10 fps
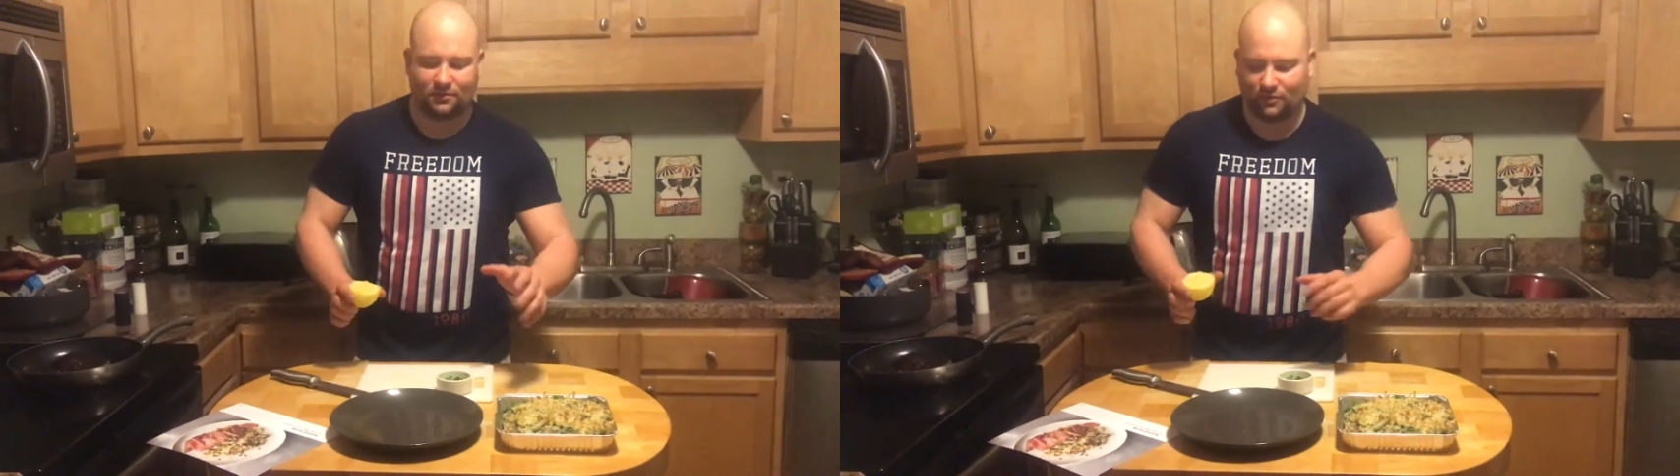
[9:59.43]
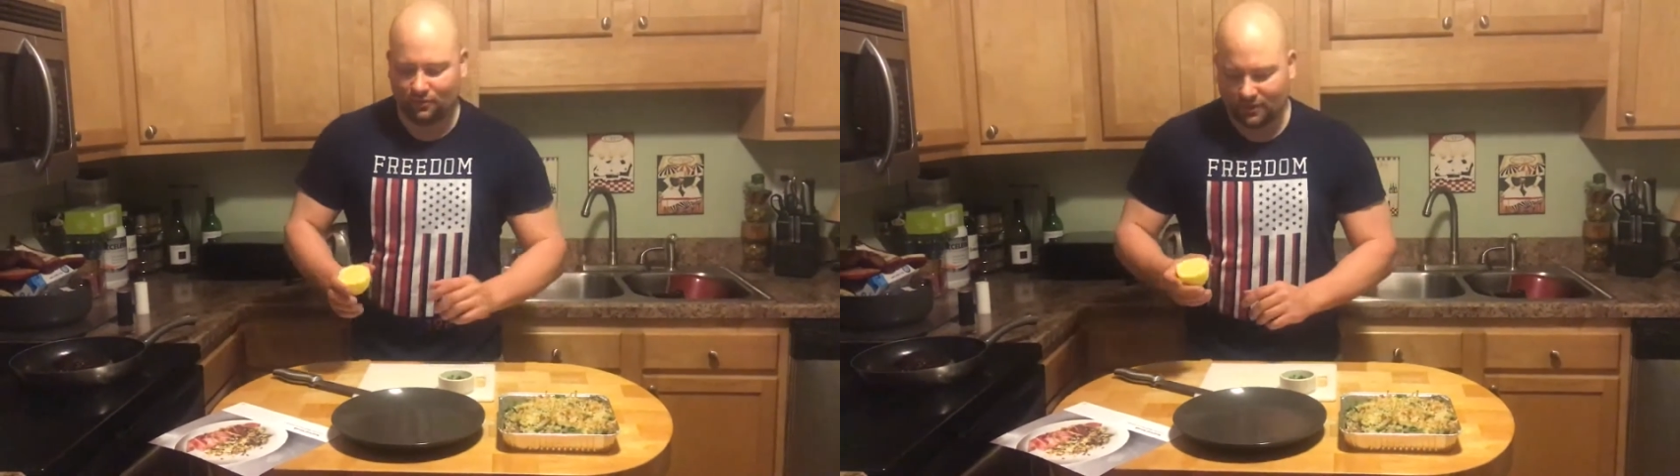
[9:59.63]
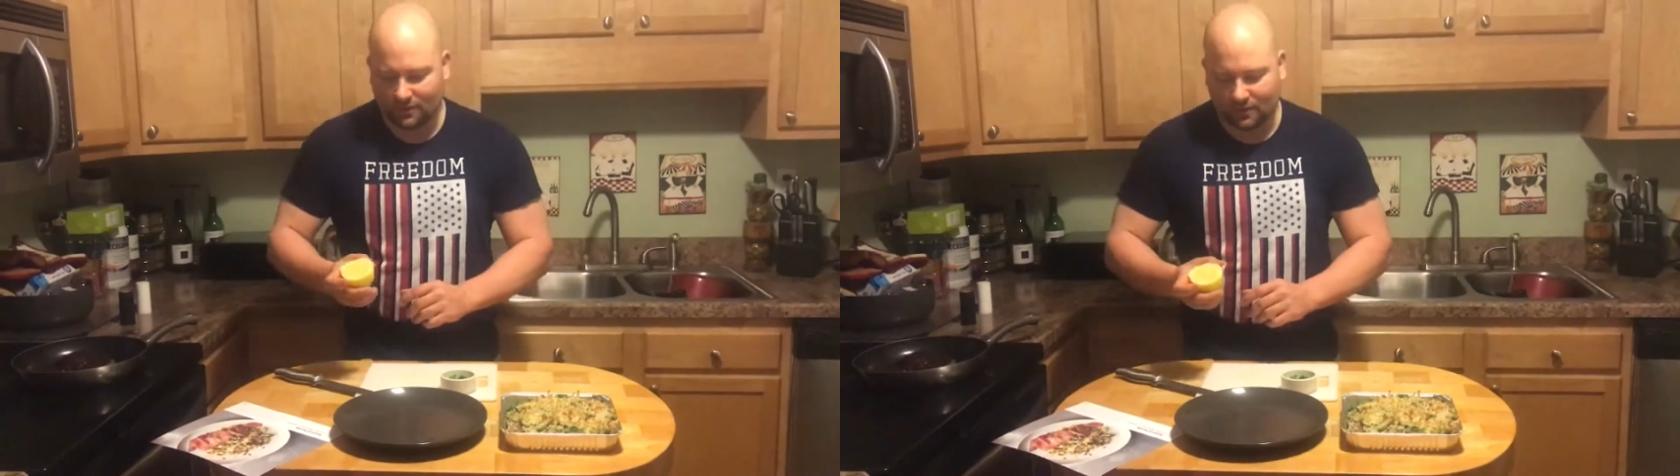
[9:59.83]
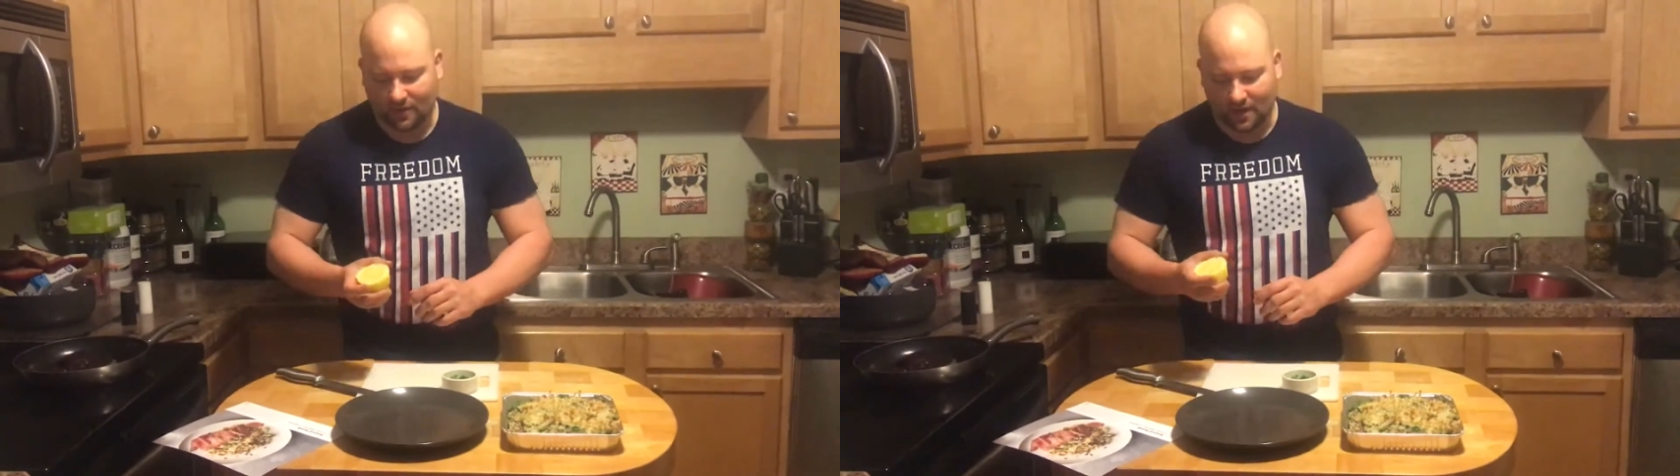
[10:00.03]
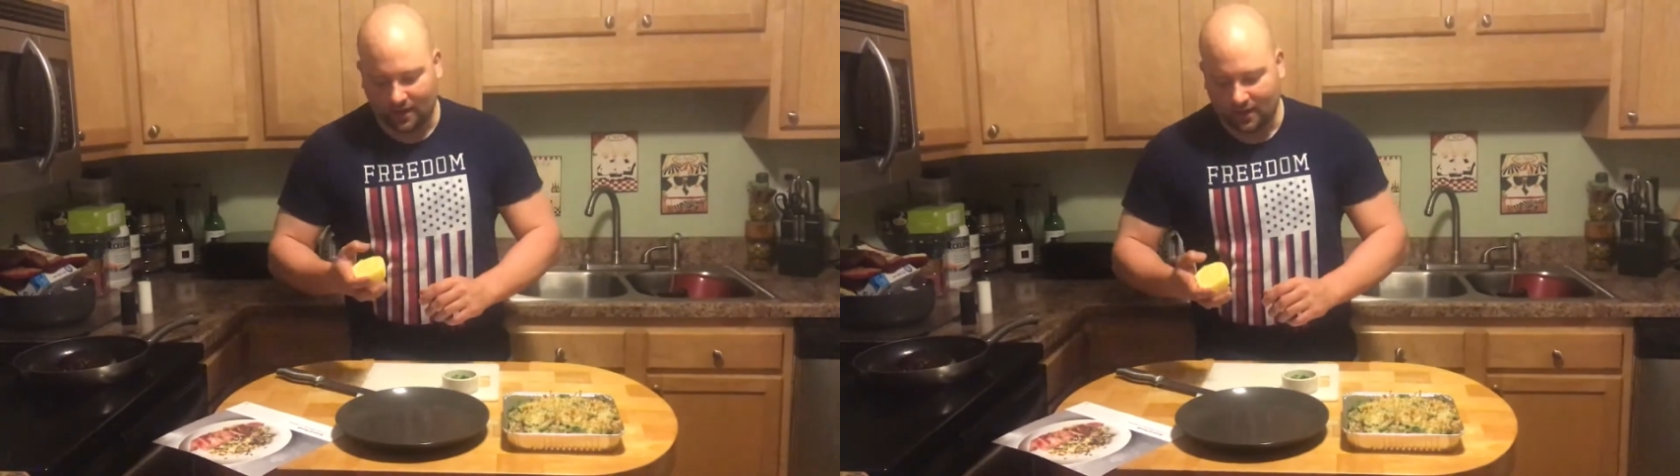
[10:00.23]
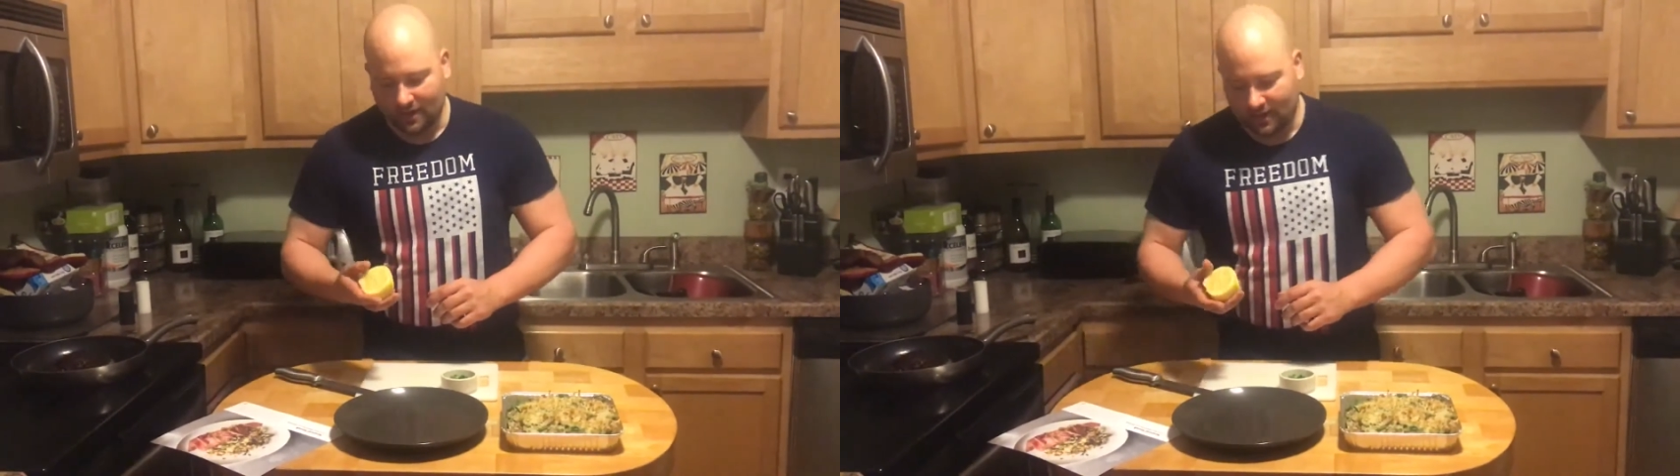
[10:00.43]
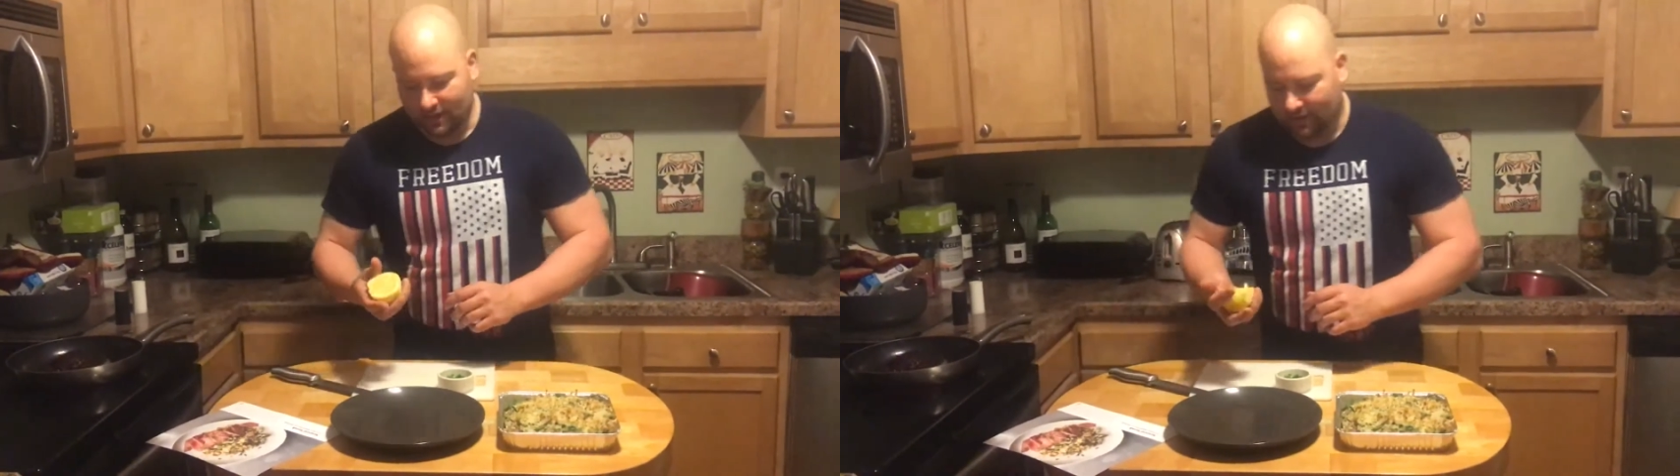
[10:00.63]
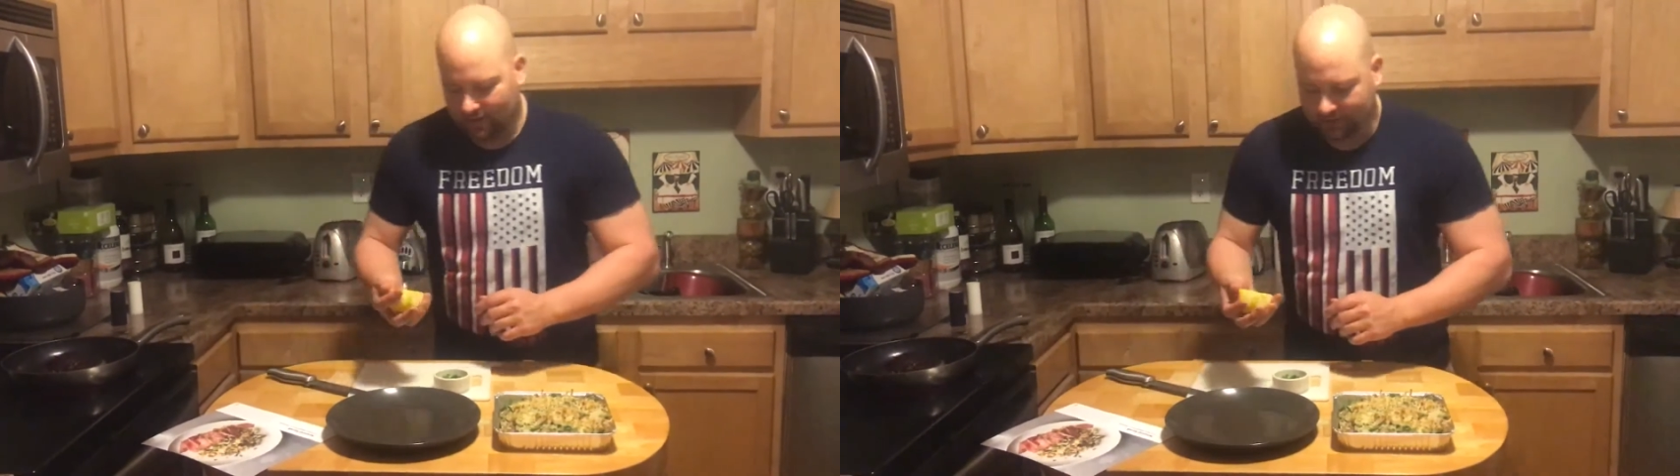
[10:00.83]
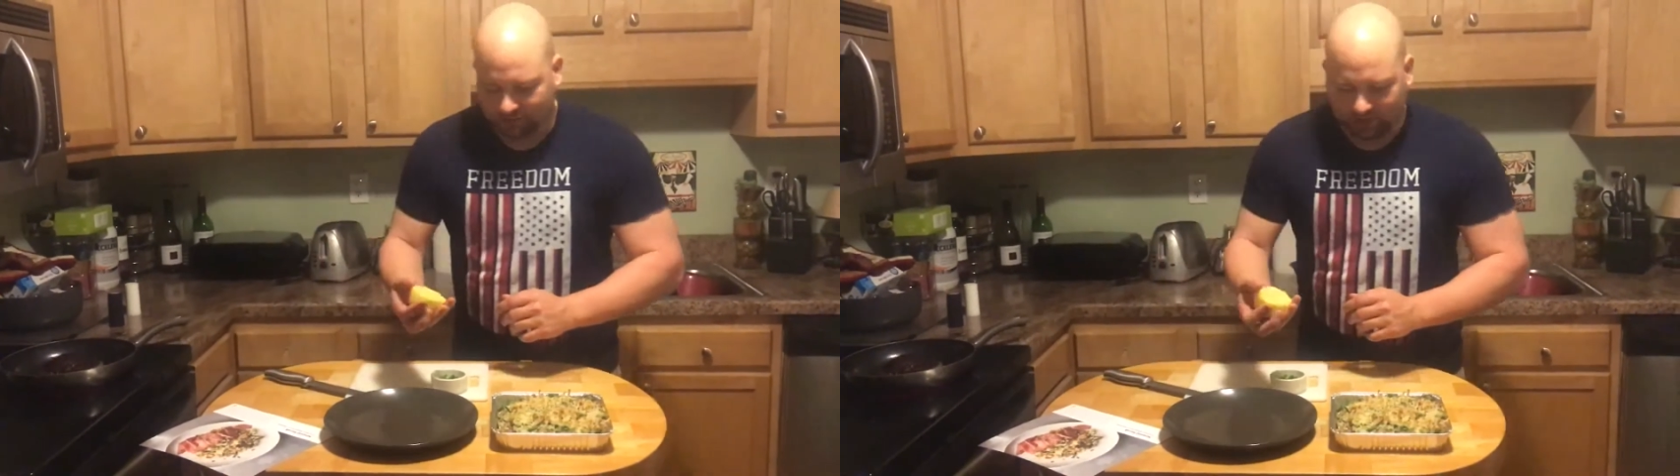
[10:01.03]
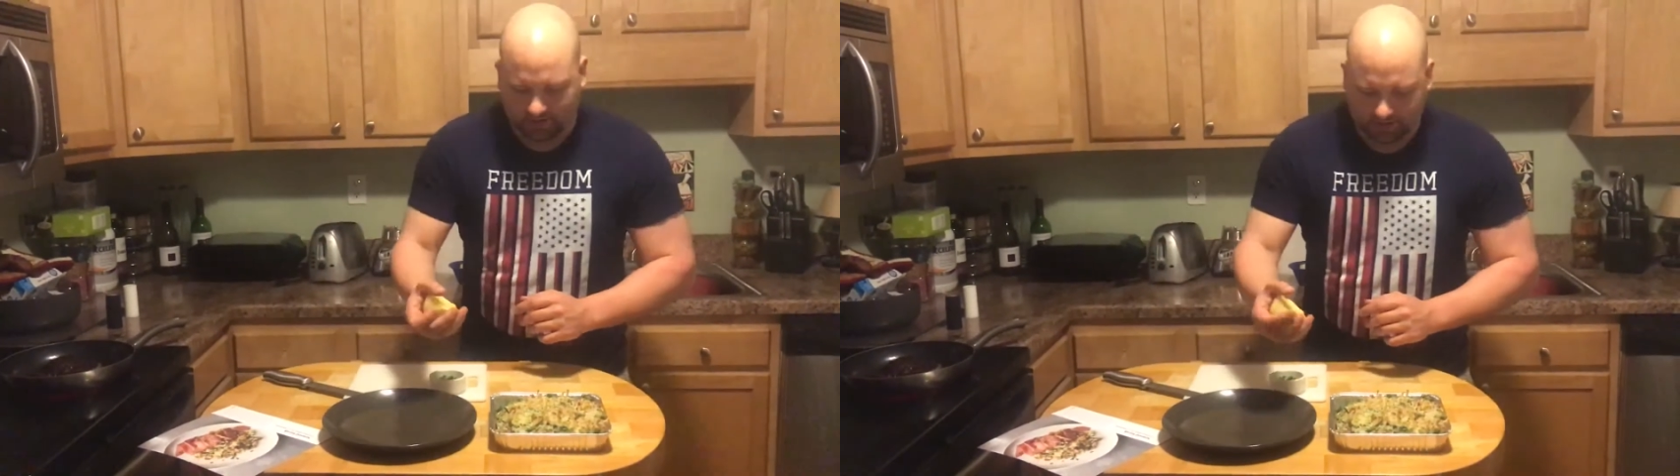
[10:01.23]
to your
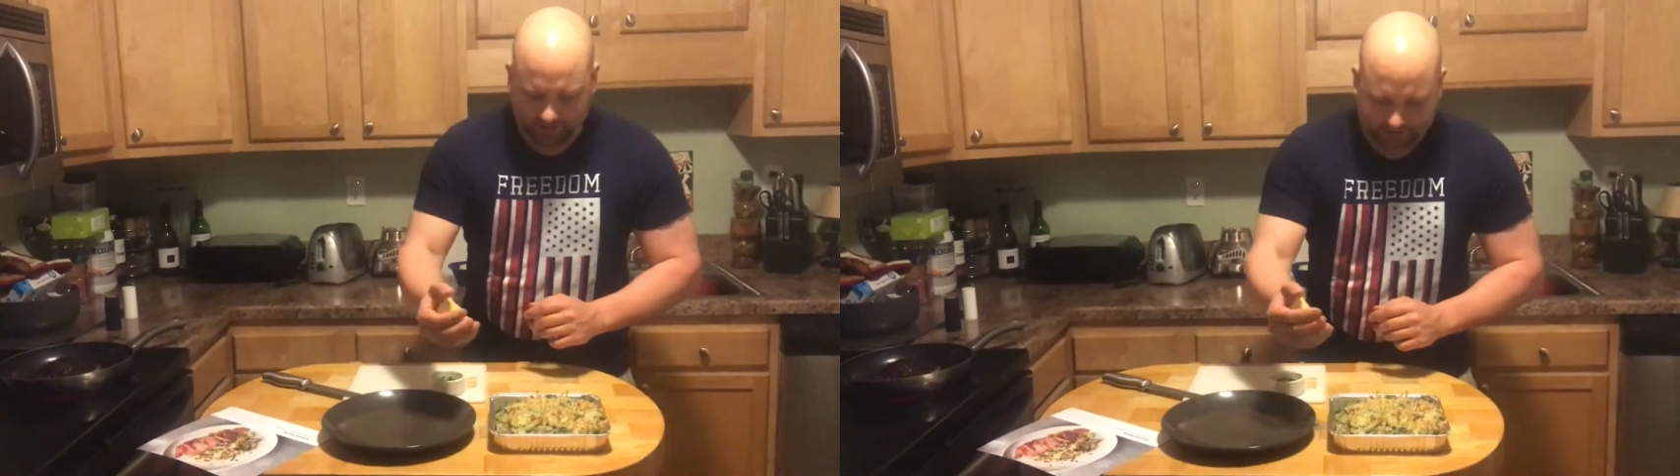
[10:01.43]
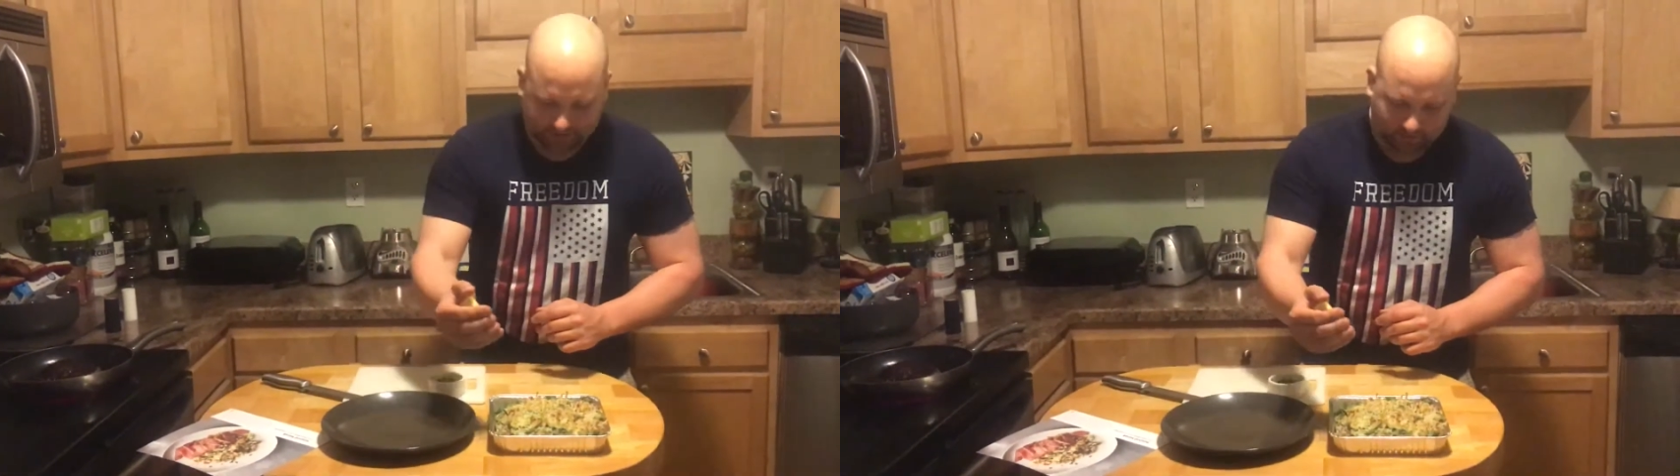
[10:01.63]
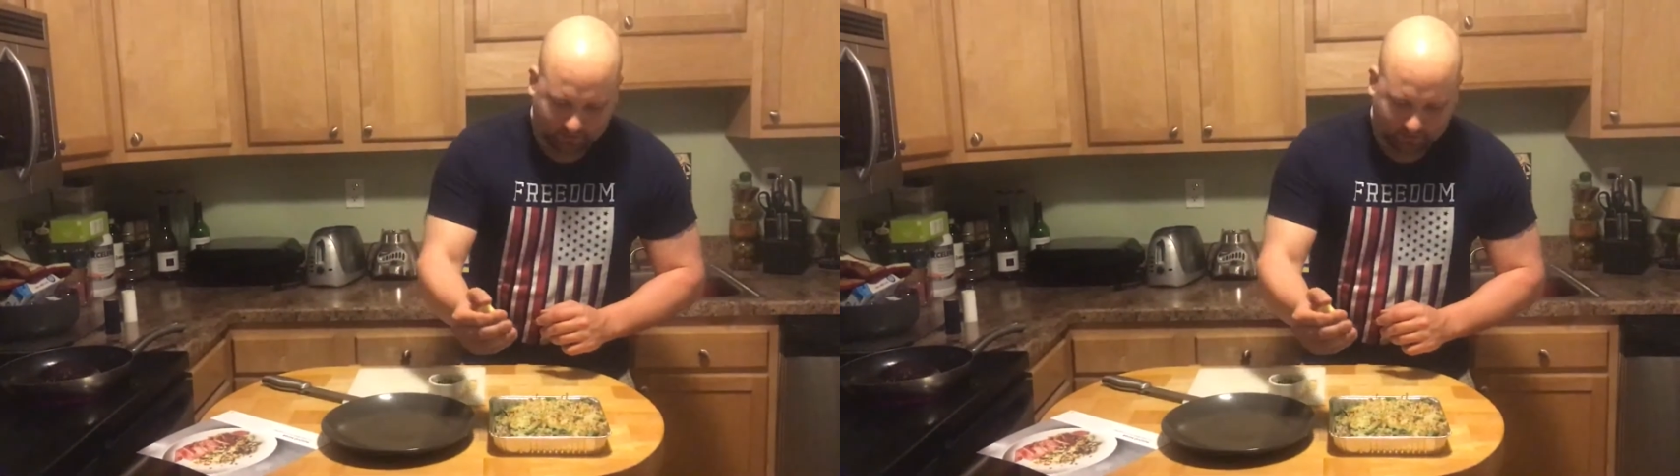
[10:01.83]
asparagus.